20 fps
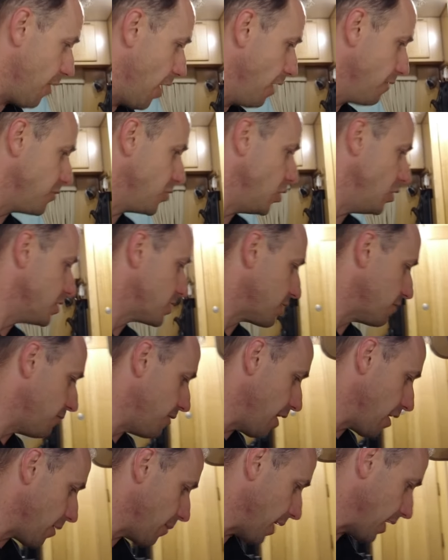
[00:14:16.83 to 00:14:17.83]
I've used a
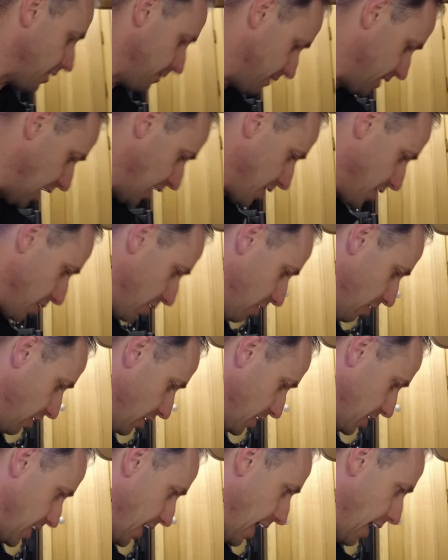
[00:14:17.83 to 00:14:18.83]
fair amount of induction
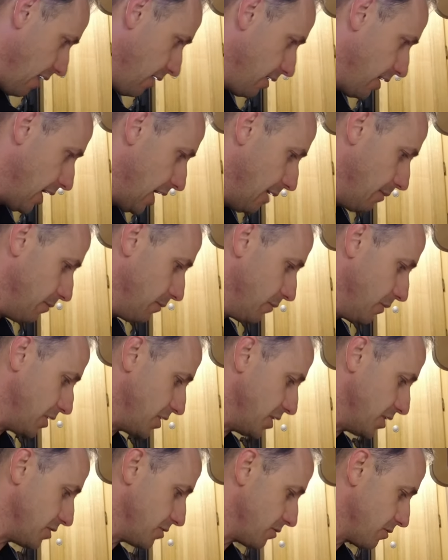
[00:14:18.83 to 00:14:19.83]
cookers now, um,
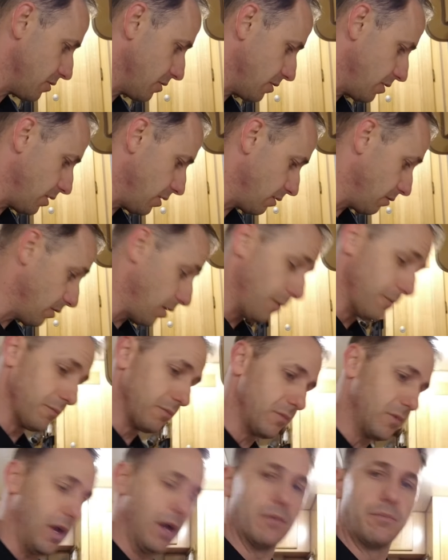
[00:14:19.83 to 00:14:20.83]
which is
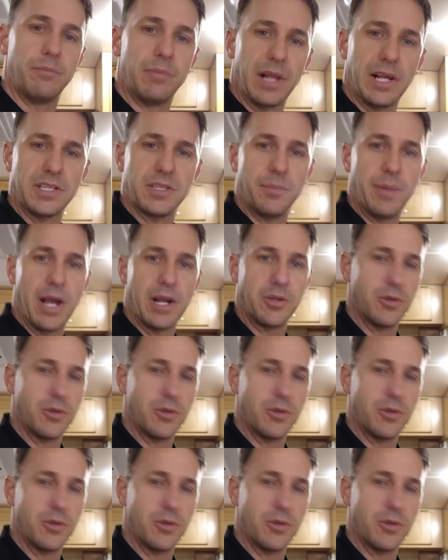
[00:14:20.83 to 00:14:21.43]
I'm you know blessed to be able